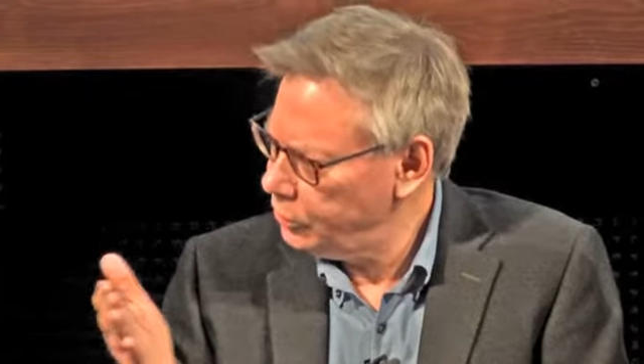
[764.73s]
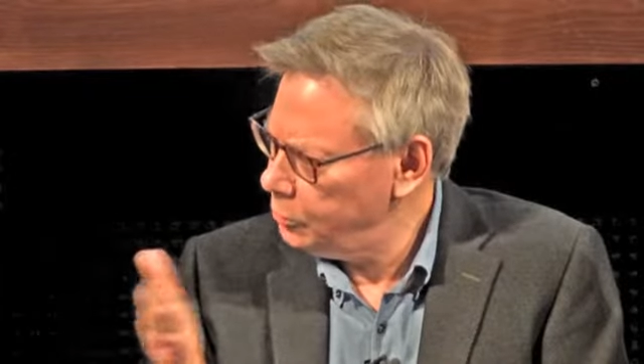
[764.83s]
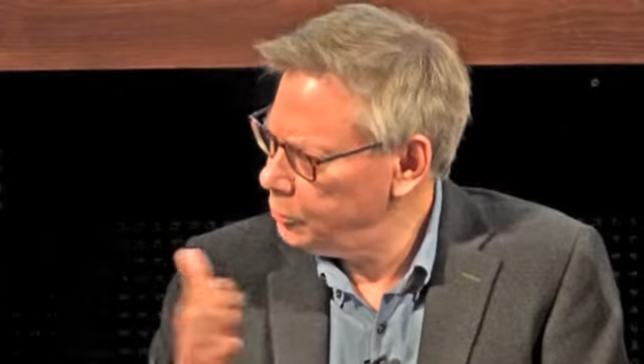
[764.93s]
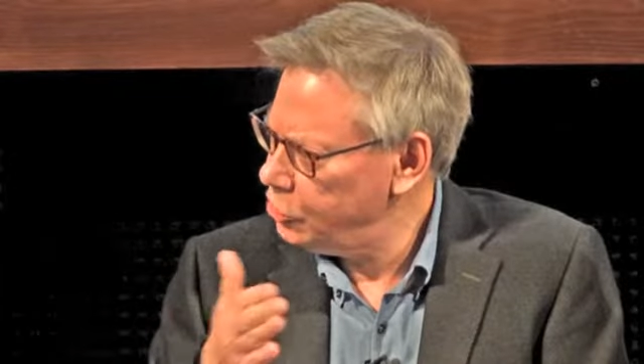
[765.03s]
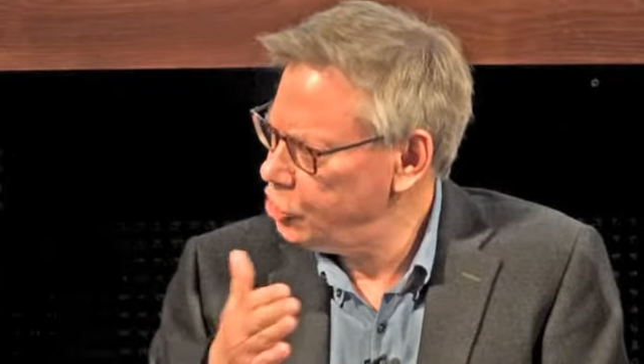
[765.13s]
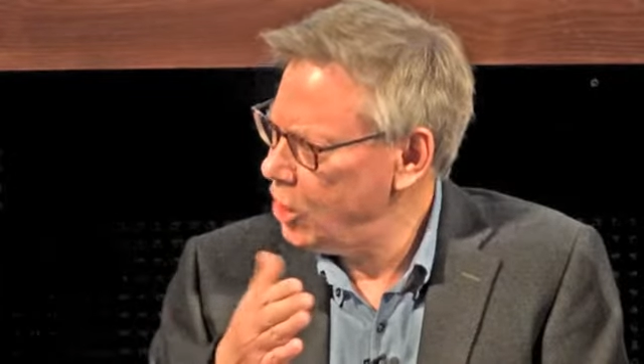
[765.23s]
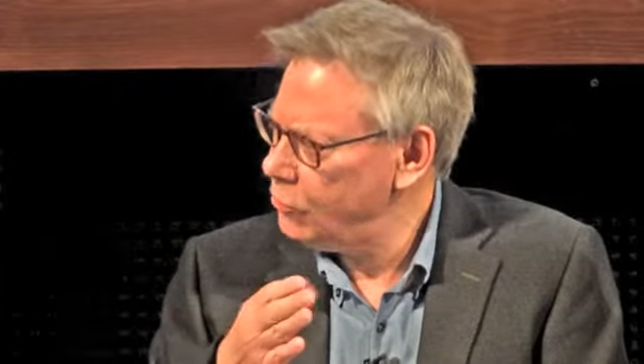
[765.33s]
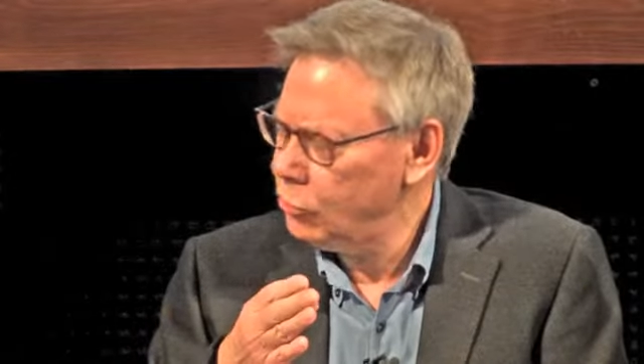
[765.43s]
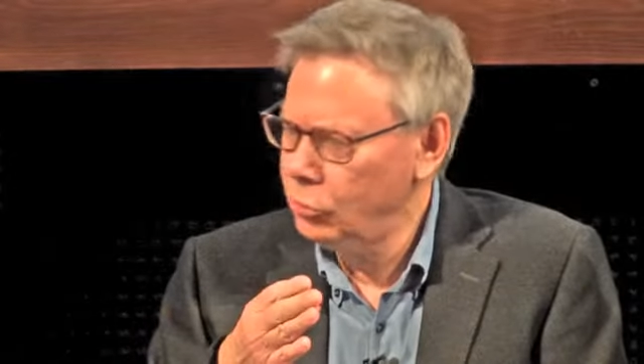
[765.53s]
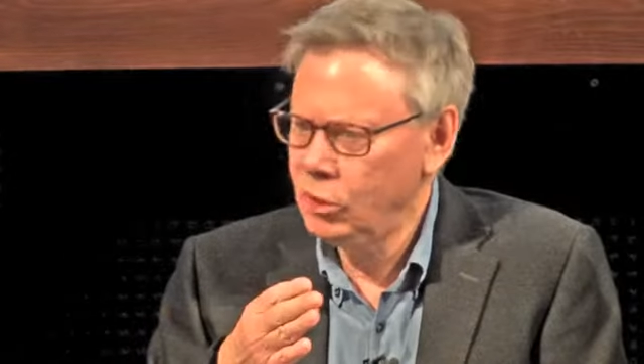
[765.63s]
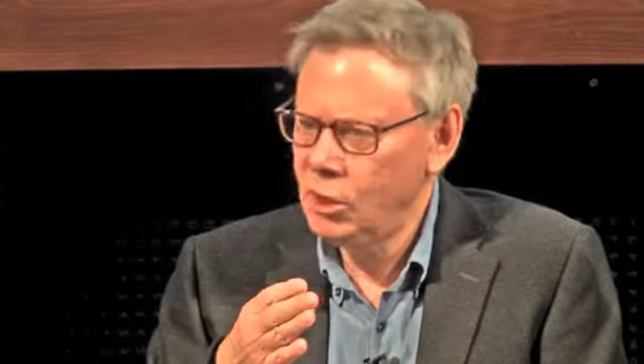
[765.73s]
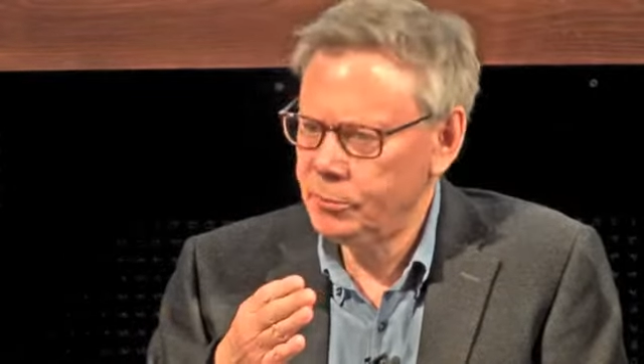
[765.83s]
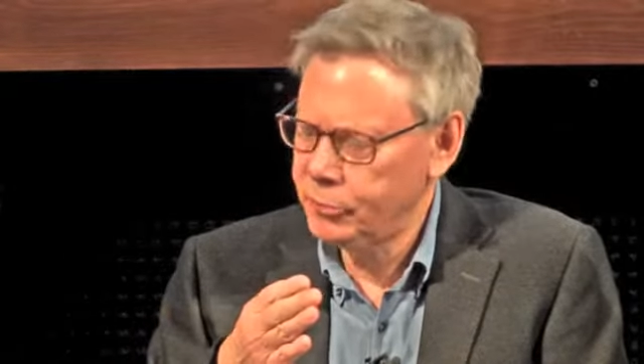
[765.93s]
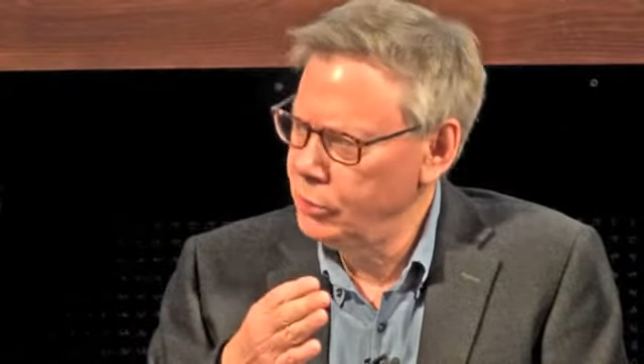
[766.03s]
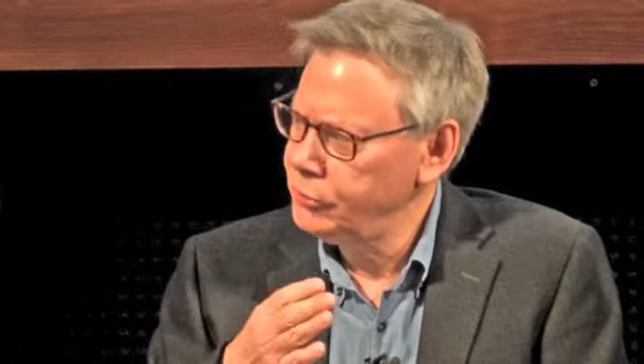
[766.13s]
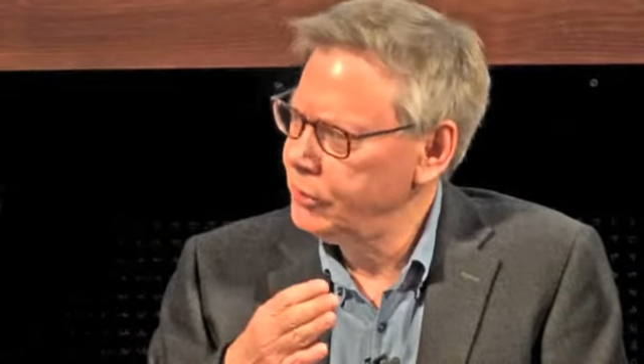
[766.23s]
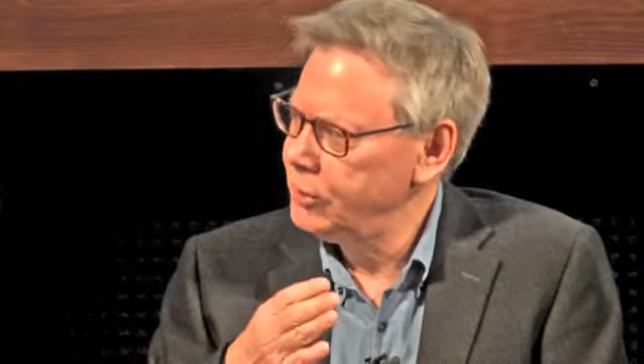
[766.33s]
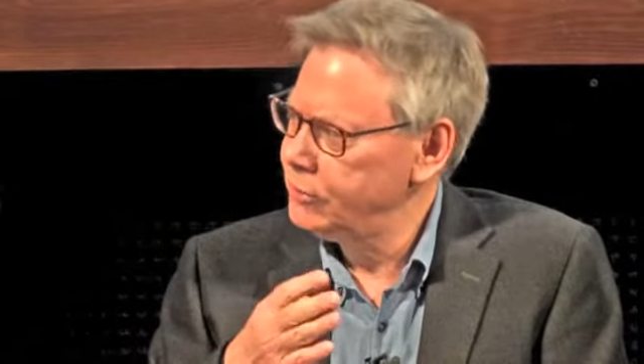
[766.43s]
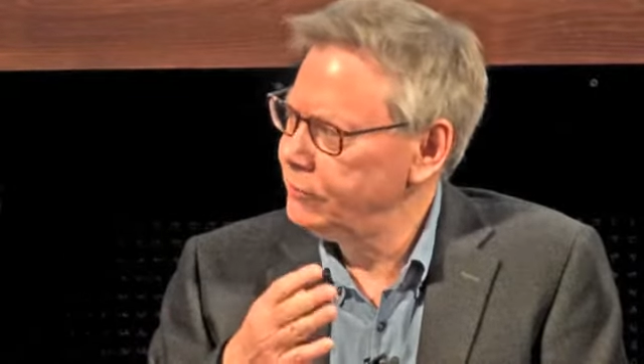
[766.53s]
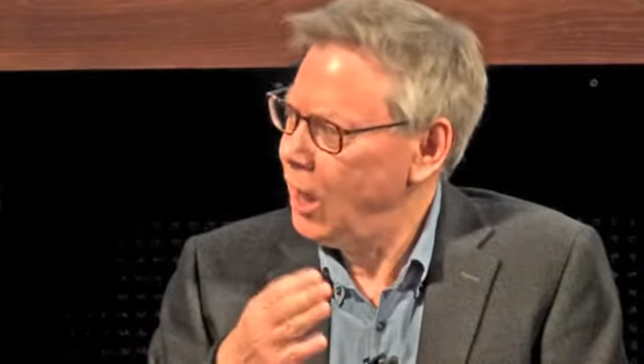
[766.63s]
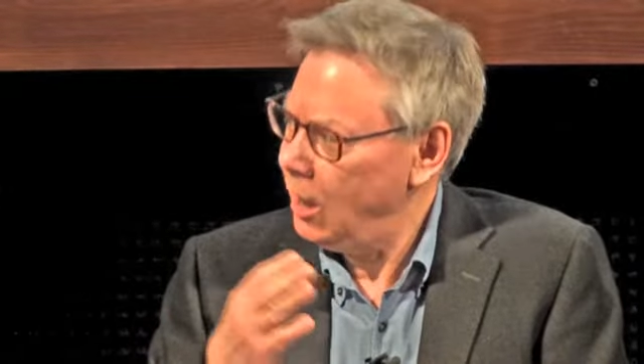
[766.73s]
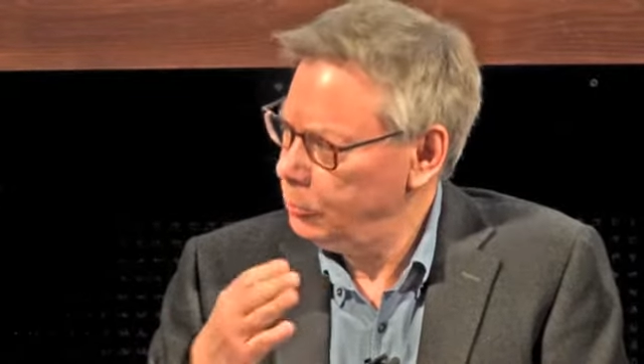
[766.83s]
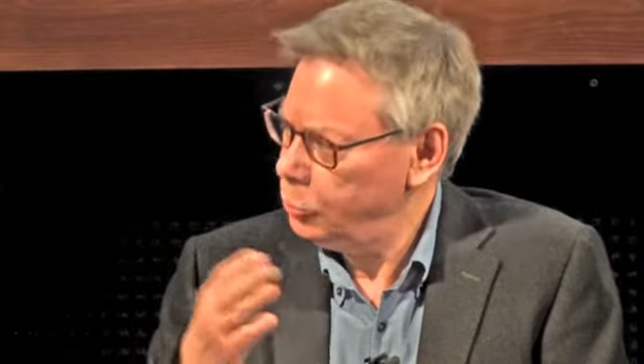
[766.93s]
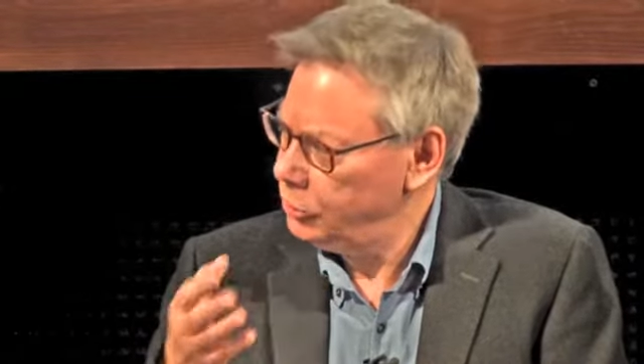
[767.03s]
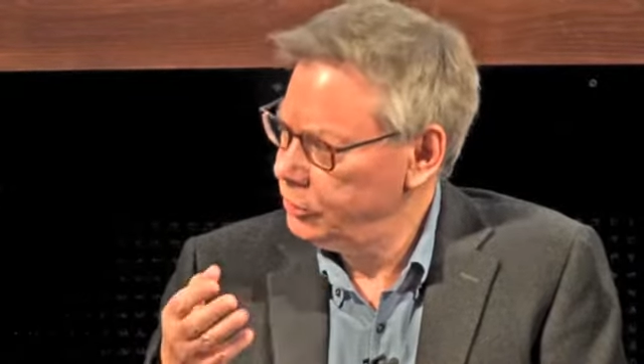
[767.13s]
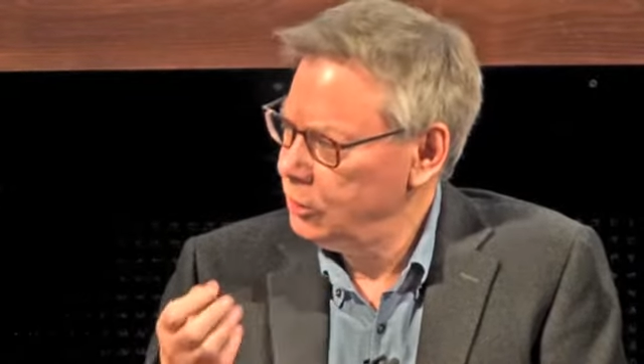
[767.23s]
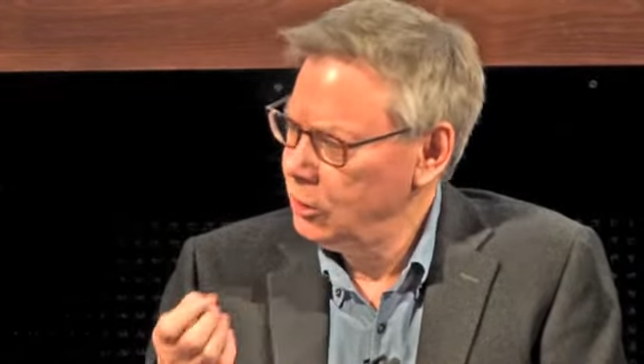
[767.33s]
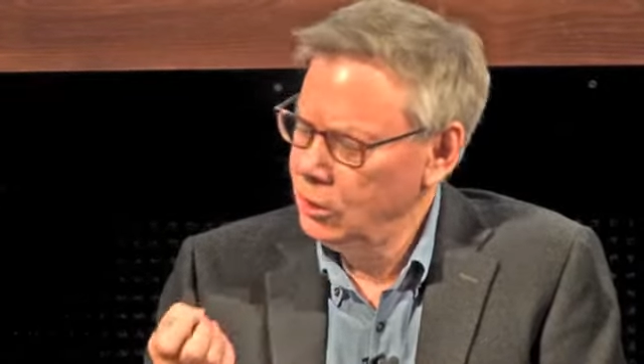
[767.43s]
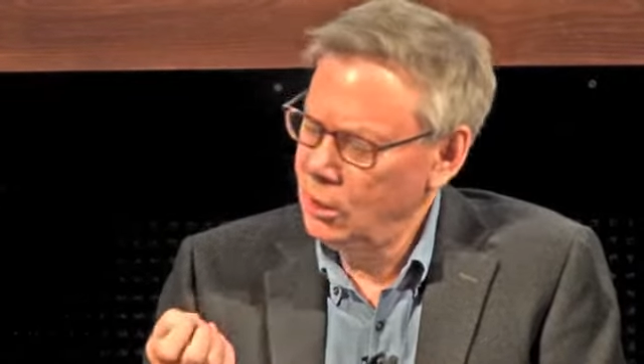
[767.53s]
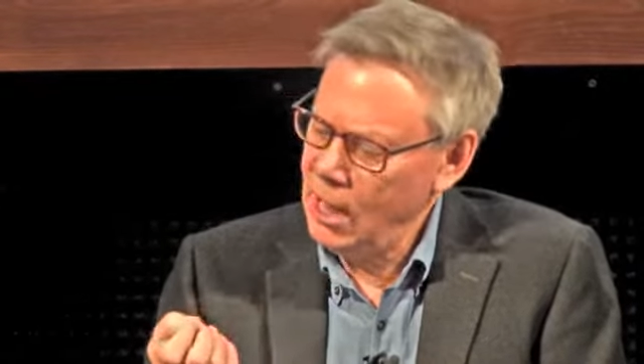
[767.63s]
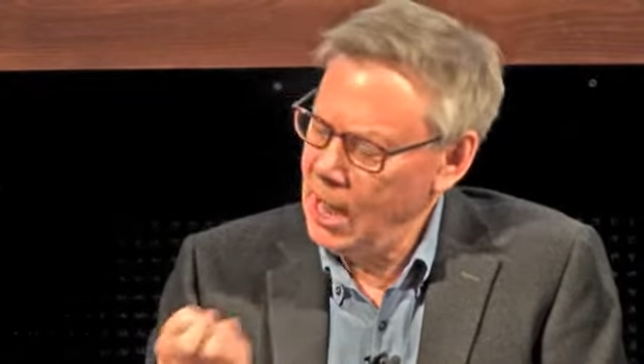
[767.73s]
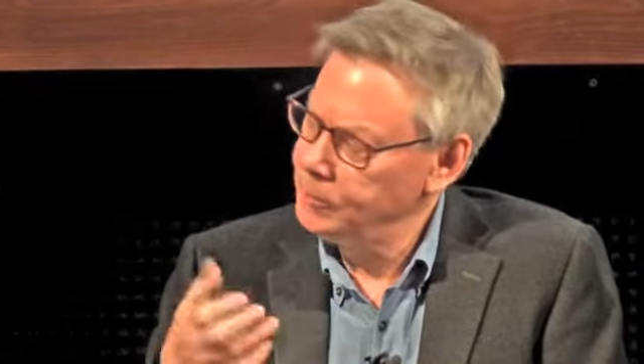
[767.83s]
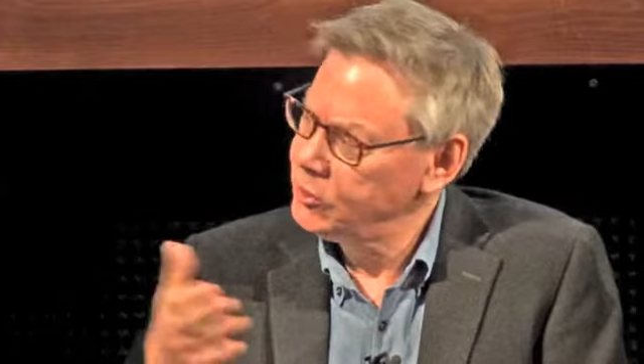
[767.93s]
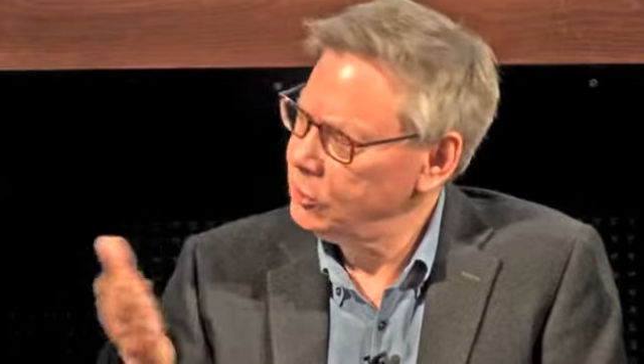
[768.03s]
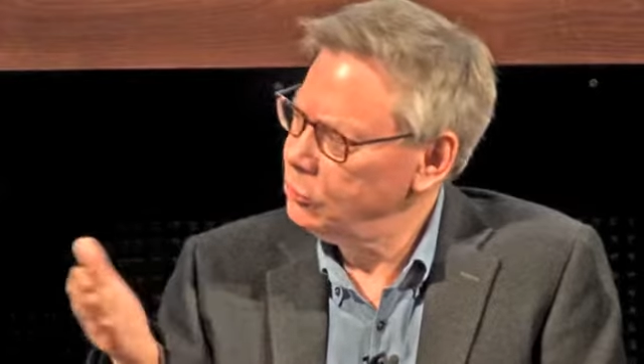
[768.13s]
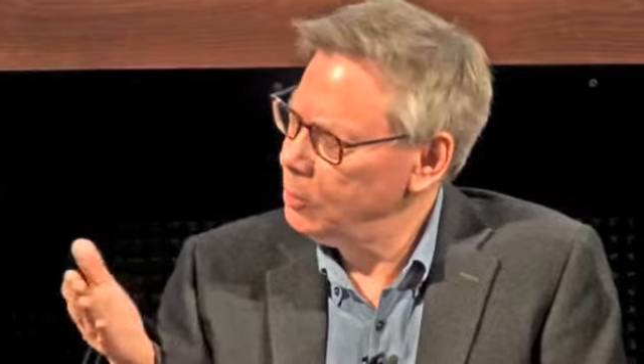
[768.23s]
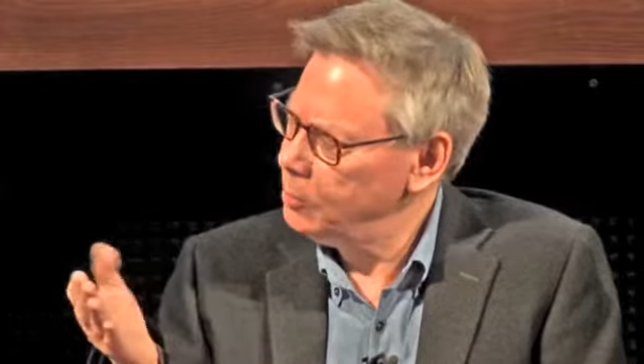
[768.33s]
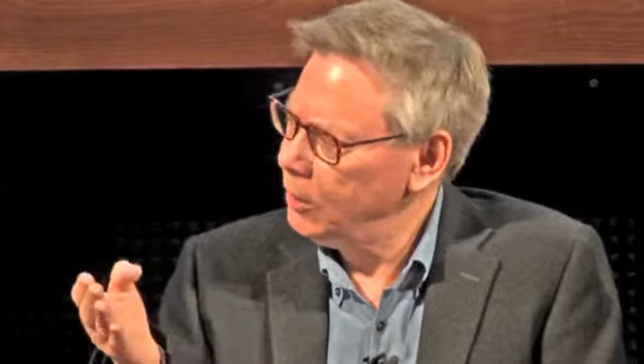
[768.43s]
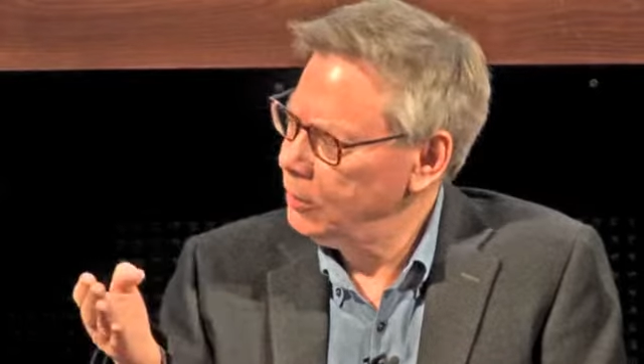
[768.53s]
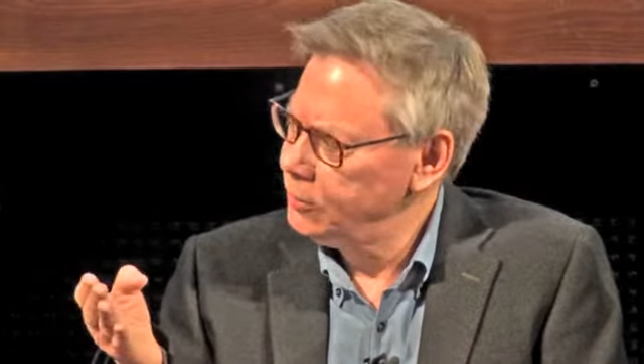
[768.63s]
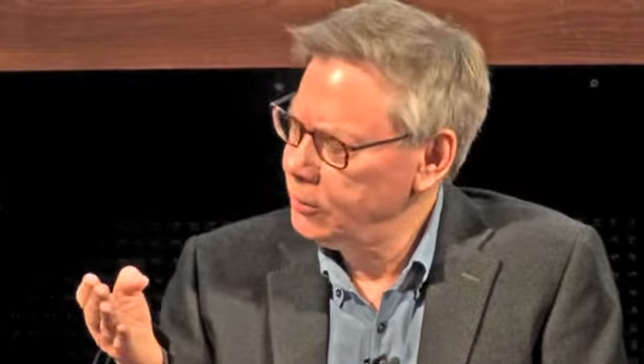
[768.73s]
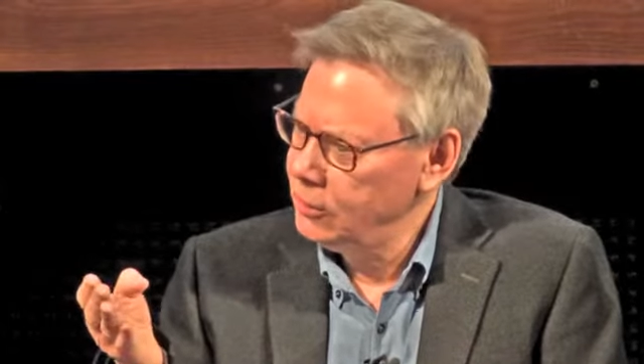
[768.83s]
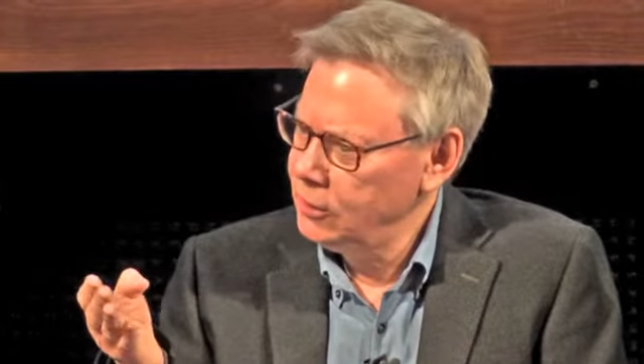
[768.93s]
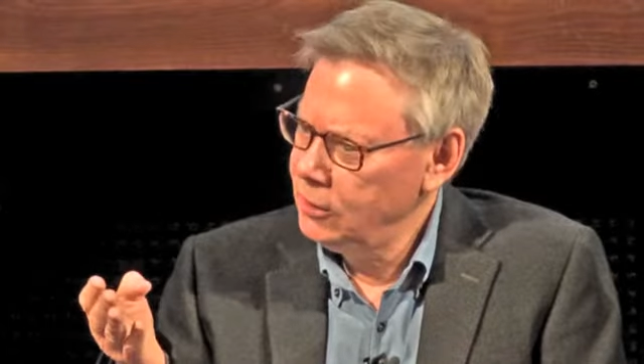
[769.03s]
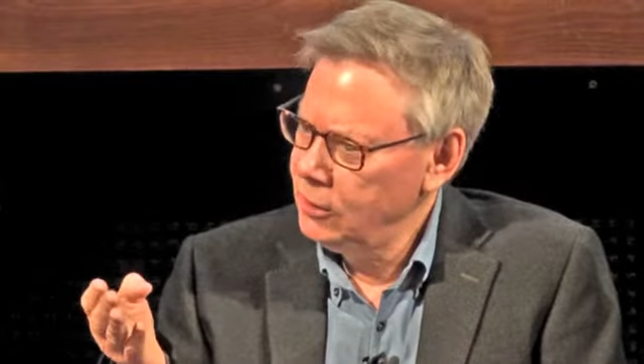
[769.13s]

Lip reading: So there was a general process of upward absolute mobility.